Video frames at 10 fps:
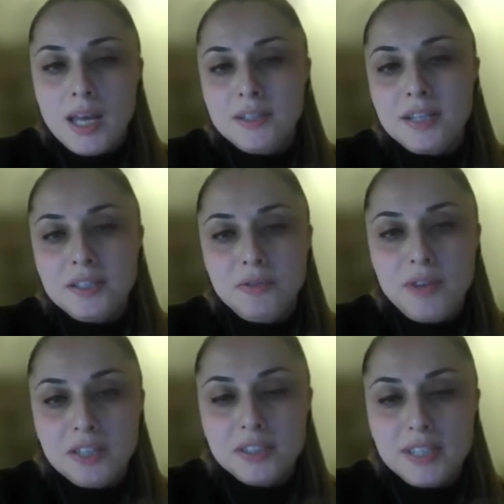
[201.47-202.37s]
And tensor
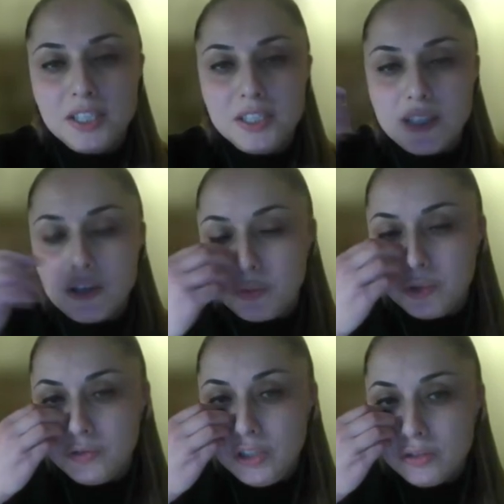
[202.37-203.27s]
factorizations have
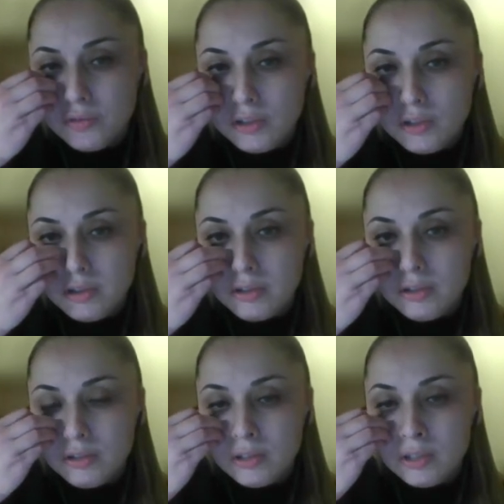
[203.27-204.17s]
proved useful
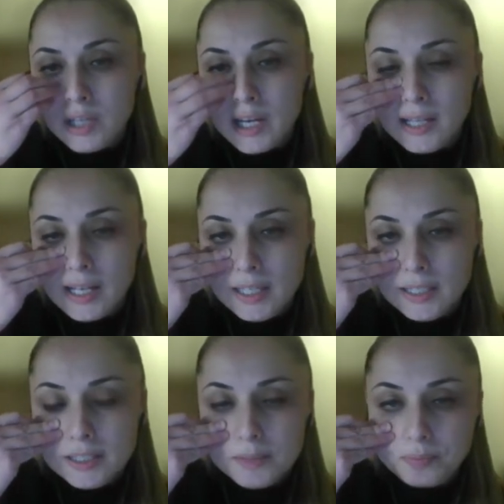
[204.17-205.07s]
to
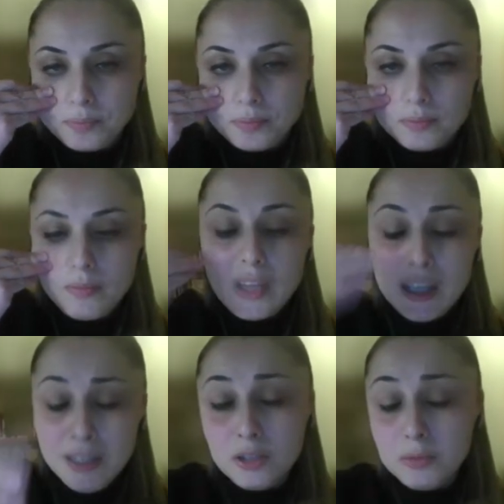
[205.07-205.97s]
analyze
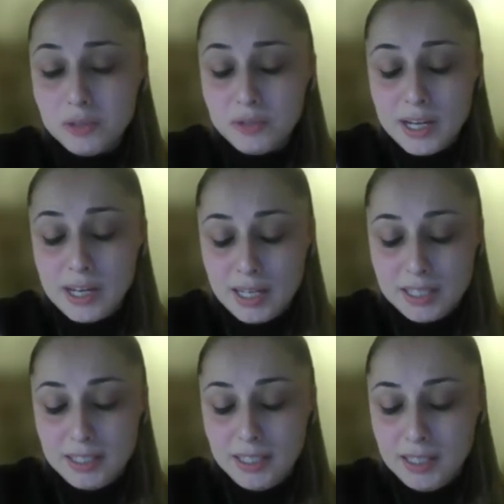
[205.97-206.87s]
in terms of
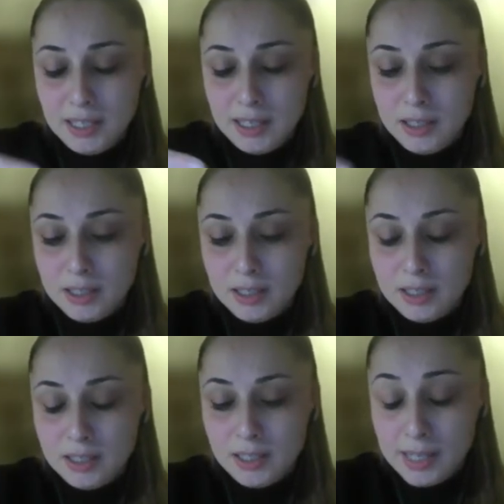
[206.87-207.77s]
analyzing
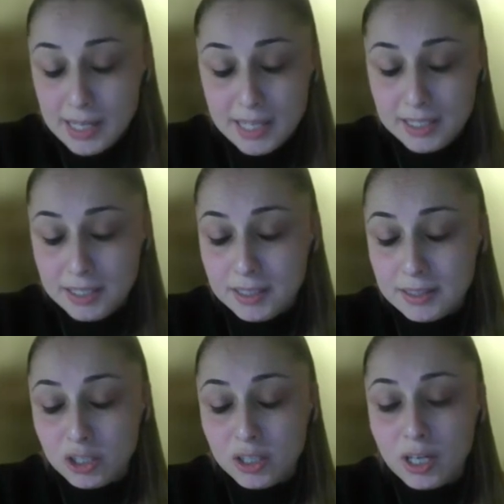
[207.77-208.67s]

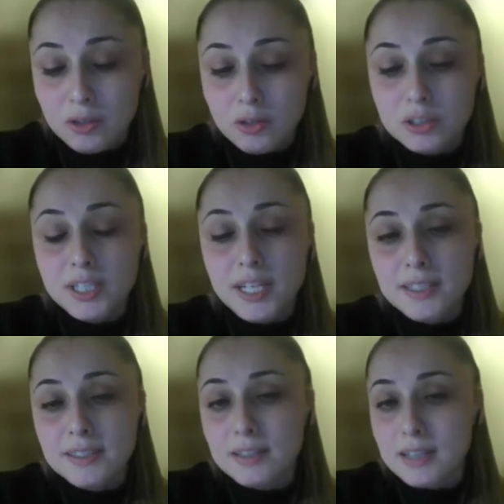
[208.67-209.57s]
such higher order
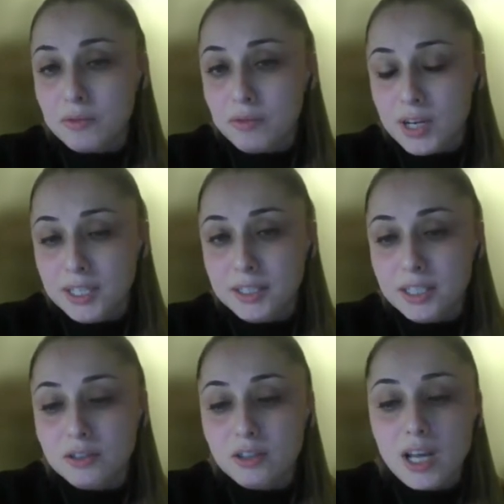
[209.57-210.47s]
data sets and finding
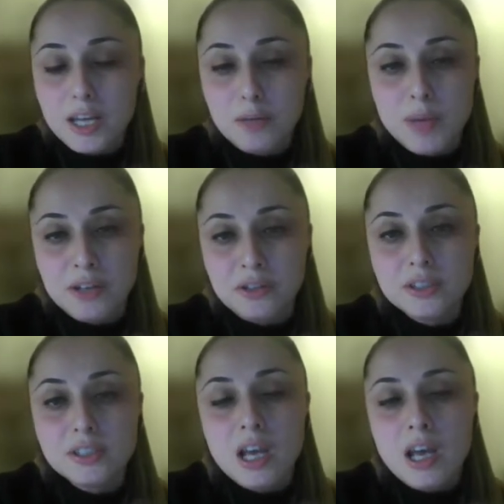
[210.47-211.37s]
the underlying
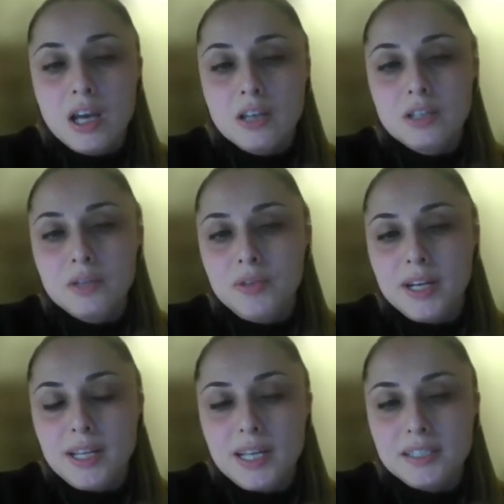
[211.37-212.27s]
patterns. So if we
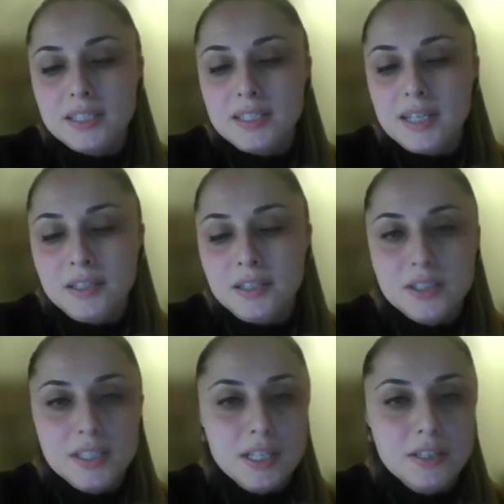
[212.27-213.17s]
analyze this data
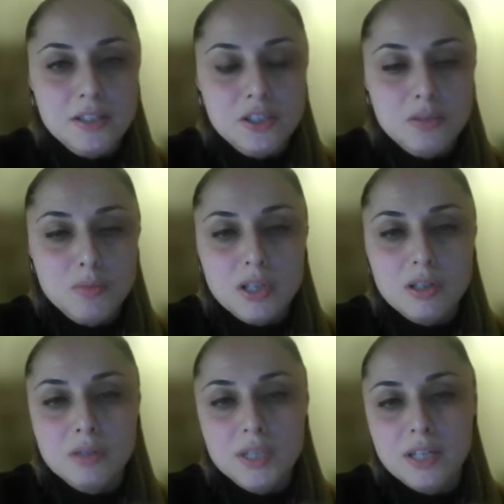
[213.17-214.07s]
using a tensor
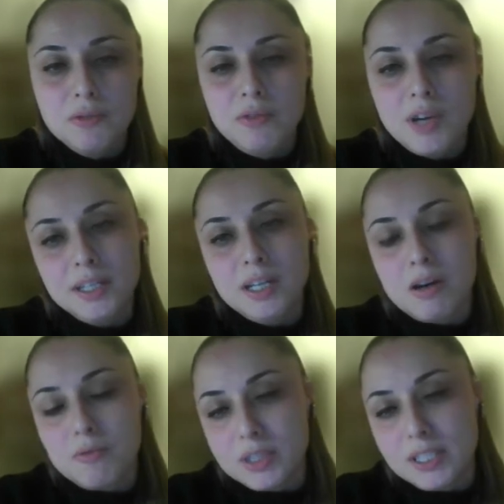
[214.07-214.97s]
model, we can find the
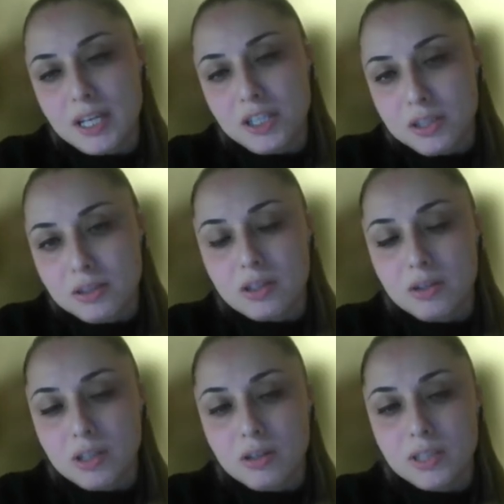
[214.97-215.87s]
conversations going